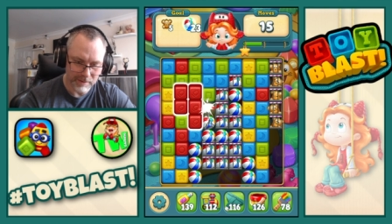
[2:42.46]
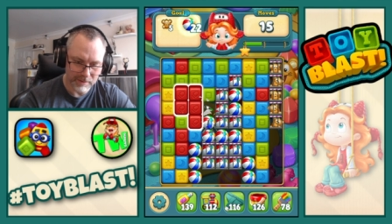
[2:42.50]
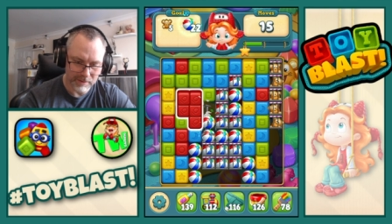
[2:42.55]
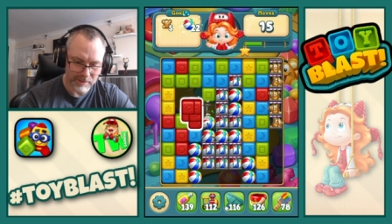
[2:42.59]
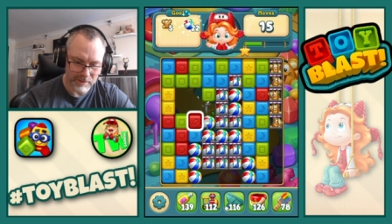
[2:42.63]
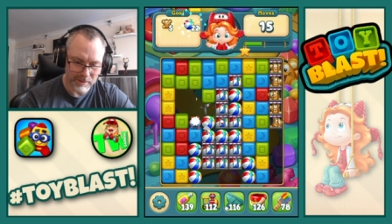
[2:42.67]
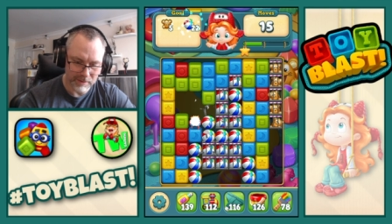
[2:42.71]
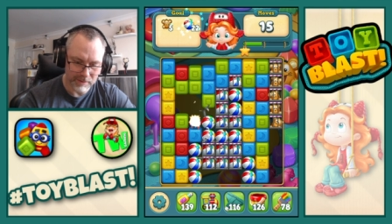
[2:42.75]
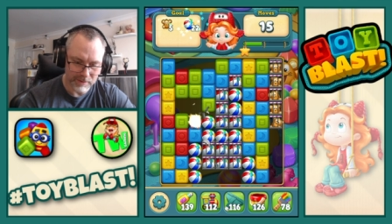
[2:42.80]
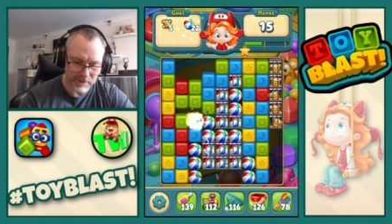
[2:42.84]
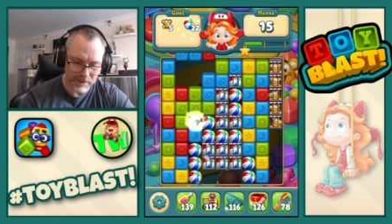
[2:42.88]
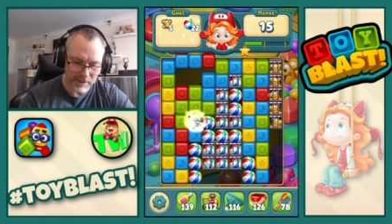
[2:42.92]
Let's
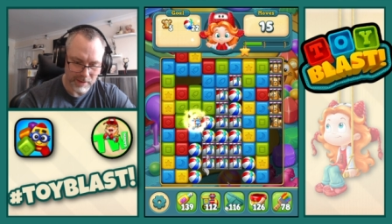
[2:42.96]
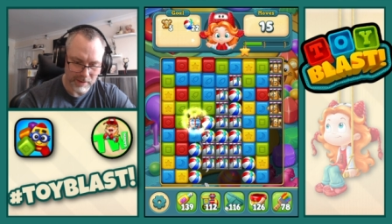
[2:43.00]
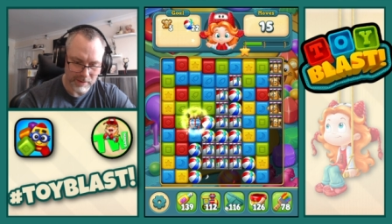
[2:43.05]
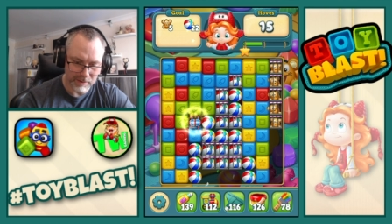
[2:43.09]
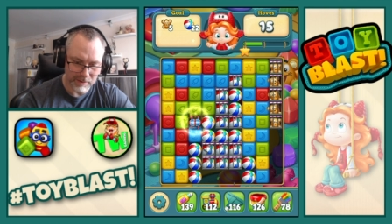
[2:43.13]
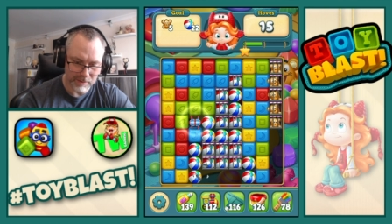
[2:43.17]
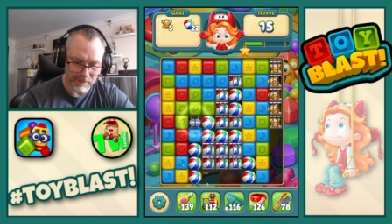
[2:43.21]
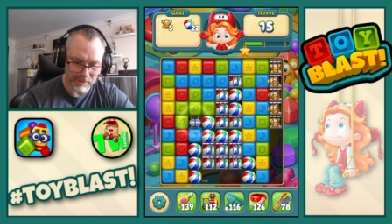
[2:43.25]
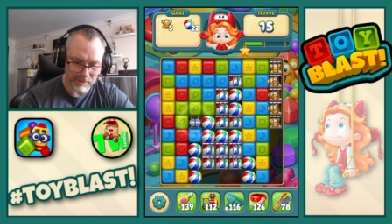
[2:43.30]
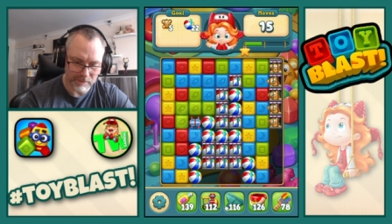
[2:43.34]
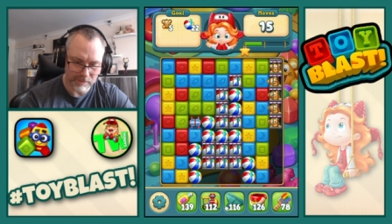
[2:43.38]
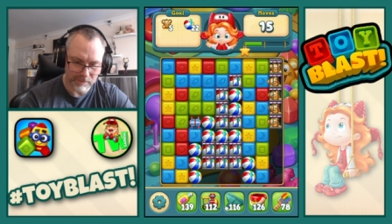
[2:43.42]
do that
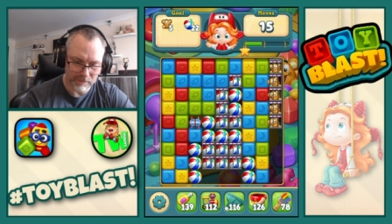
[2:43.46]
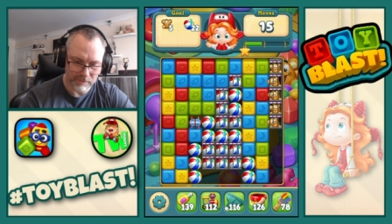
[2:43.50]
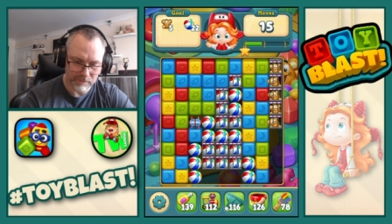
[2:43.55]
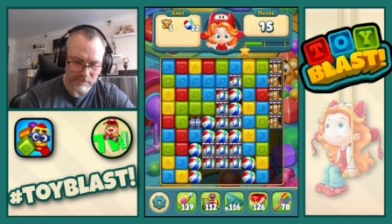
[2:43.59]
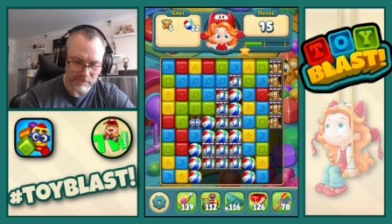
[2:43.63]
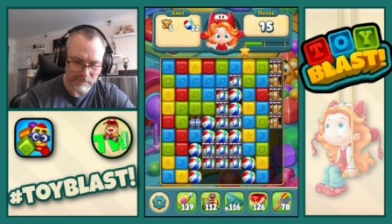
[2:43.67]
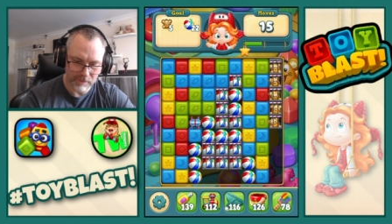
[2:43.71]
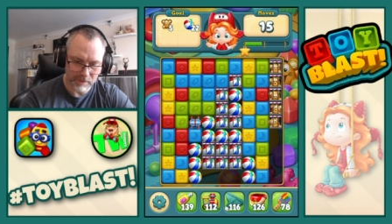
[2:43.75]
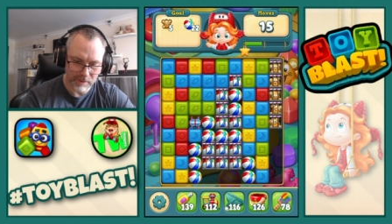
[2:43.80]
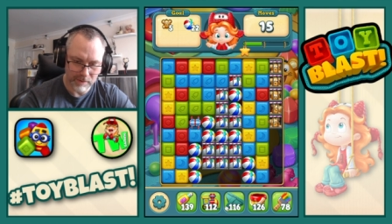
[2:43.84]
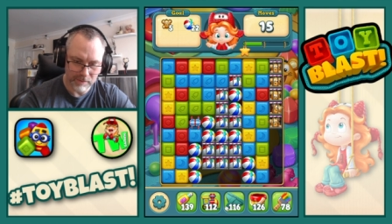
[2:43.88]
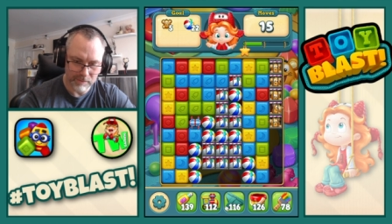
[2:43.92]
into a
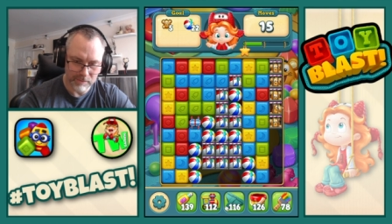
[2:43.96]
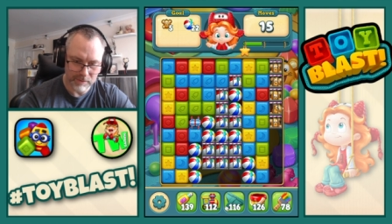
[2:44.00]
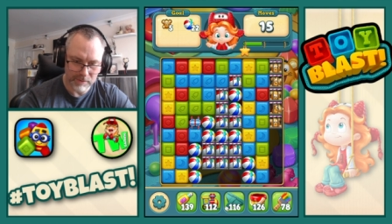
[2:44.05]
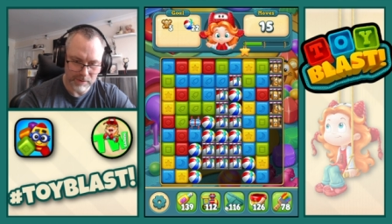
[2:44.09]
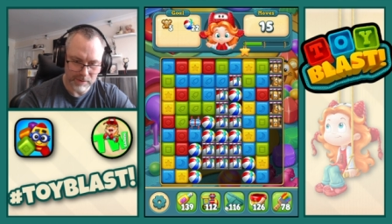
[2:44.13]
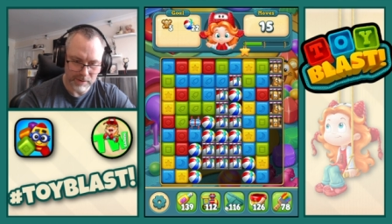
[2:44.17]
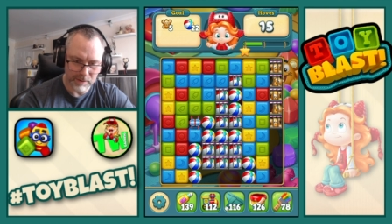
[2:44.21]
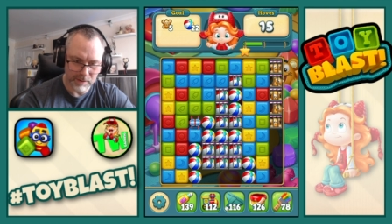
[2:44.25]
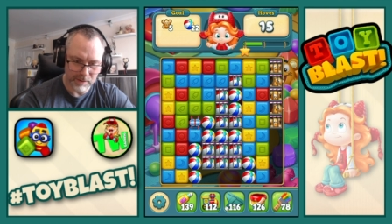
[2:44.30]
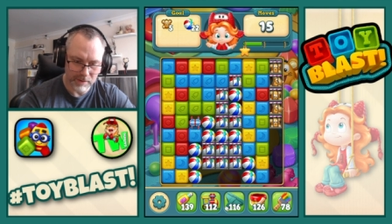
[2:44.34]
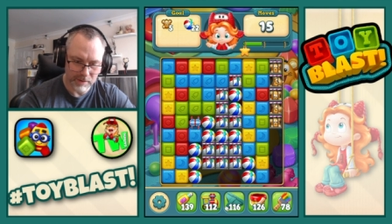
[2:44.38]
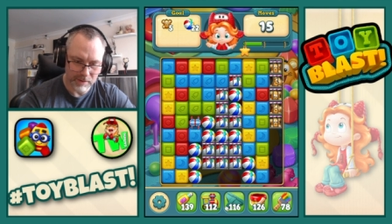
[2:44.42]

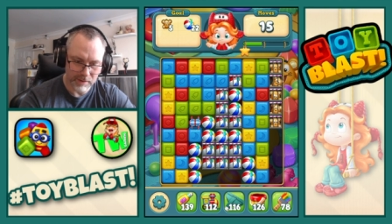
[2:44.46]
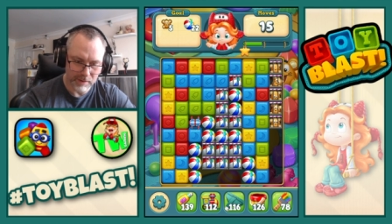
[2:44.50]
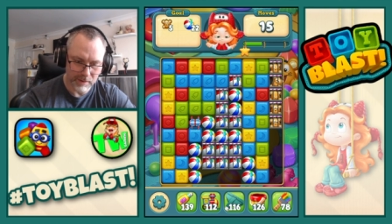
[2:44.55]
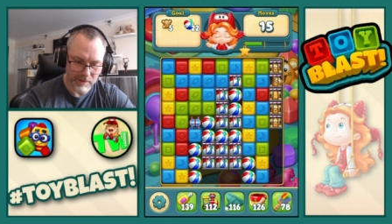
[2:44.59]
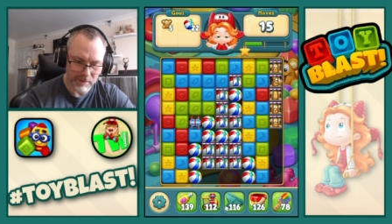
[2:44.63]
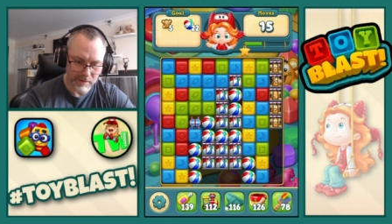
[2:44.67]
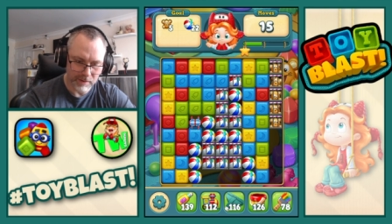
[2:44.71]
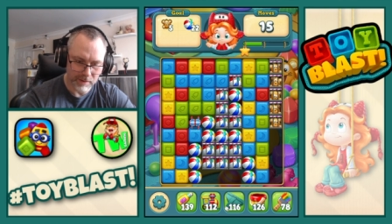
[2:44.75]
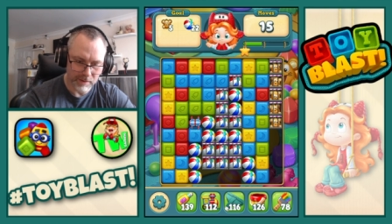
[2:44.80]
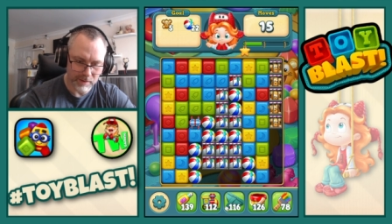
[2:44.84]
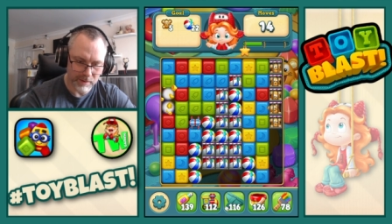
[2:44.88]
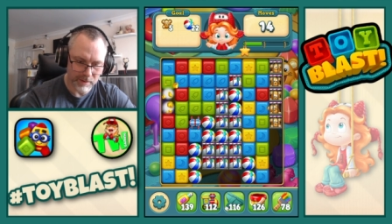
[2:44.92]

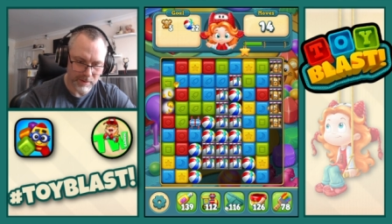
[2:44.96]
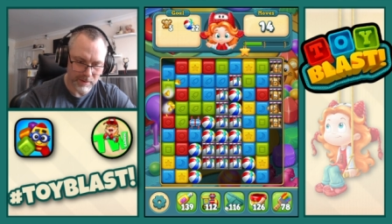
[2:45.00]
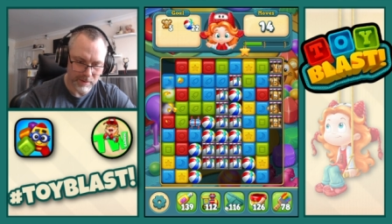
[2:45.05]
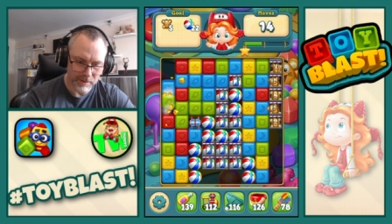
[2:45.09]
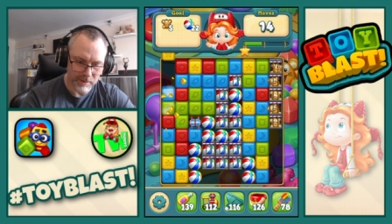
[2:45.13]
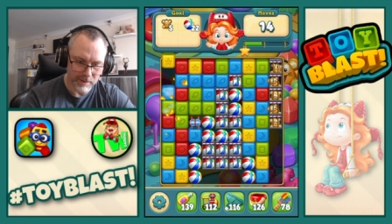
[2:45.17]
rotor.